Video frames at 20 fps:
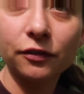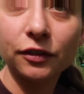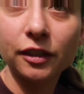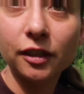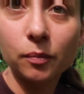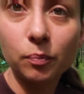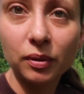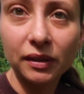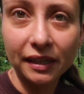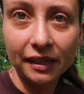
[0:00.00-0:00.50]
for
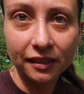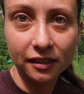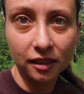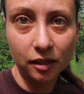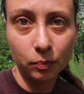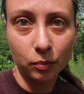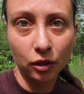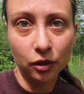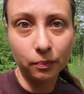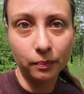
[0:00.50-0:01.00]
the plant's
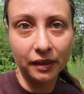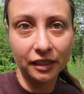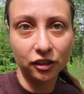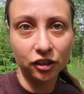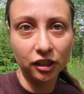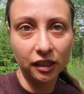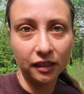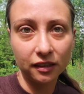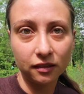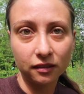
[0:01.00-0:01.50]

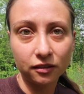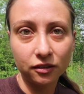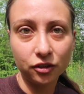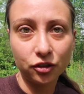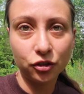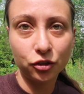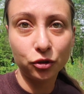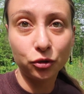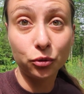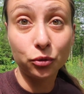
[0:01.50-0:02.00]
permission
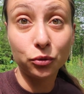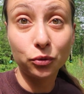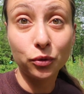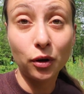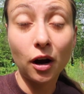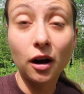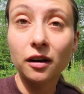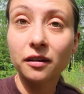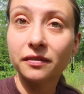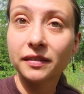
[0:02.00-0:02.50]
to
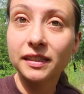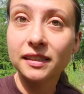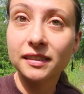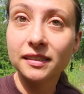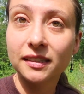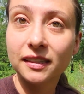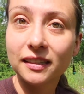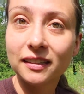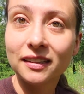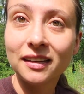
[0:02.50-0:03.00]

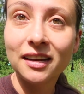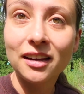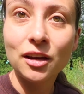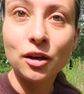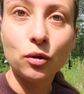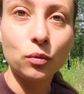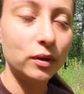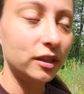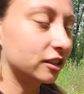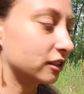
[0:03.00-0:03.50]
harvest it,
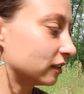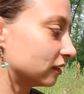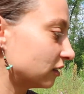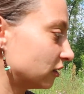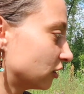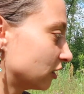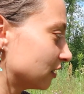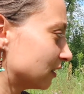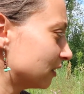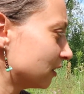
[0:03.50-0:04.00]
which is
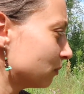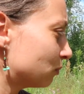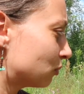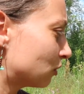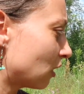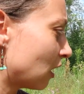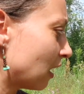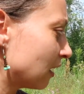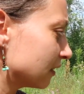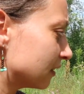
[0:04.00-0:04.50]
just a
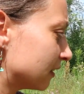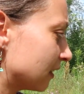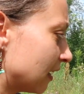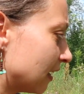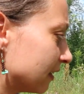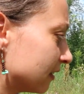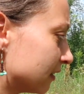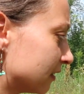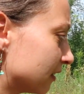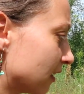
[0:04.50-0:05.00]

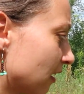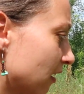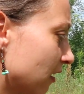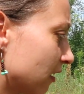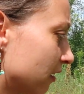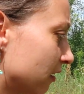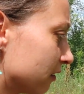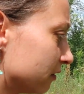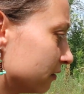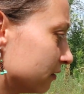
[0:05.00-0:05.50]
process
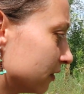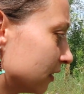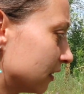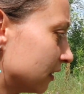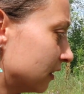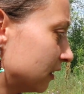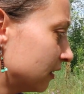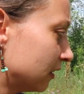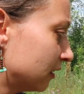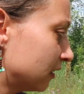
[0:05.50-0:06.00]
of
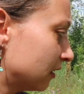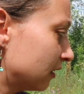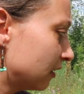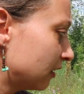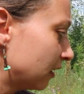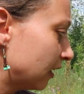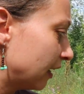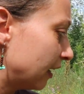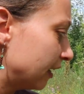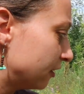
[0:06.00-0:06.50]

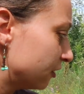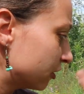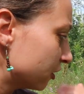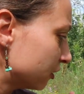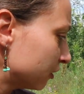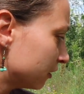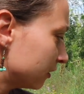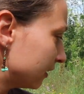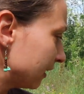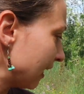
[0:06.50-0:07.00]

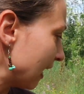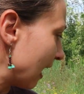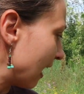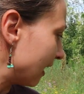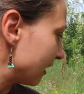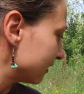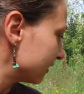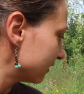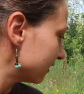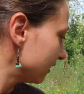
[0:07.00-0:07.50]
internally
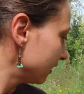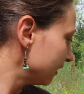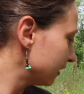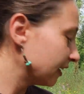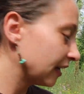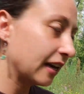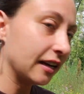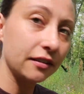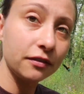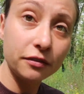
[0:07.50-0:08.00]

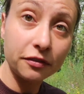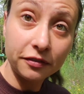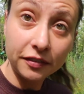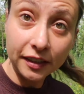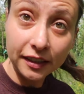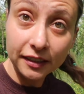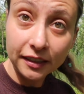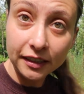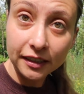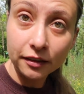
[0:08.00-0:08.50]
asking and
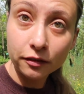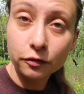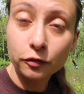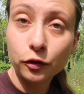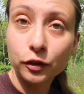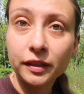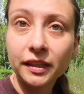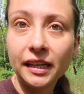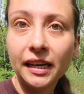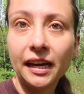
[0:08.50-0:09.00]
feeling
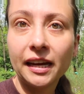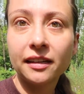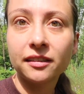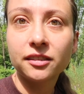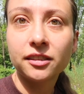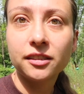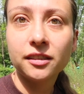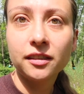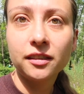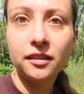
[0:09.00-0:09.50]
for the
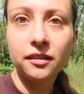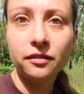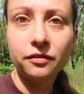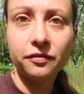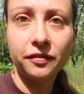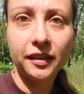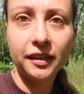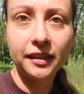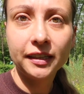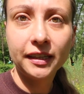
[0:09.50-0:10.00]
answer,
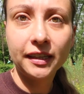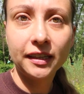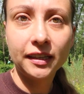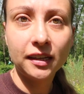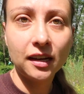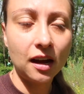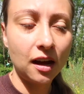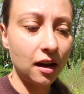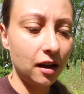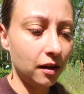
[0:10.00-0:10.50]
feeling
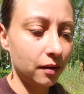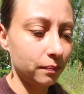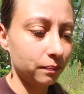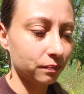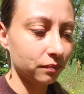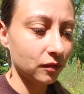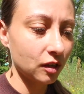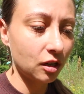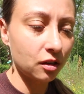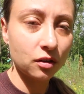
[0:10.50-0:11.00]

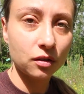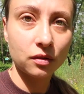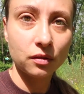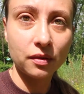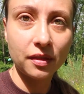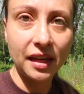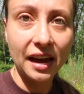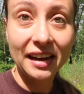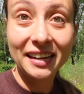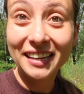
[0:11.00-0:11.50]

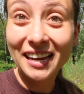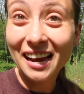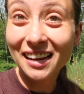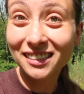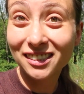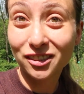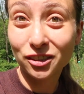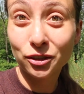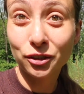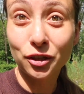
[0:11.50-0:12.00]
that
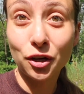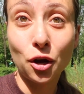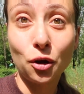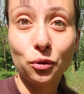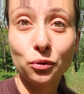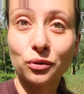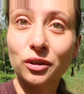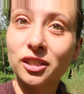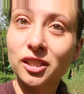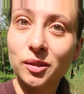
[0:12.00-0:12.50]
yes or
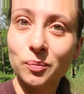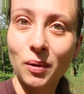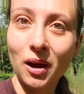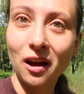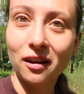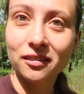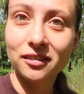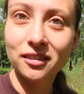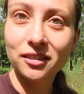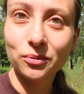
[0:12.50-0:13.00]
no
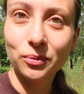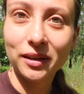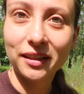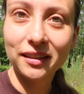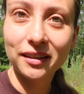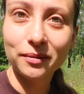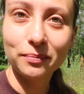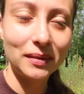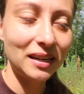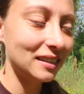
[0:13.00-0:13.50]
response
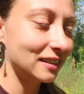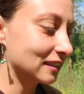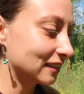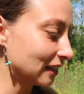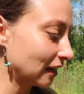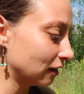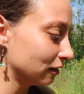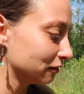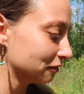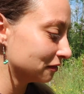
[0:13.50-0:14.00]
within
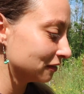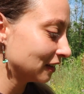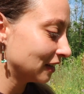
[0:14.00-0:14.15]
myself.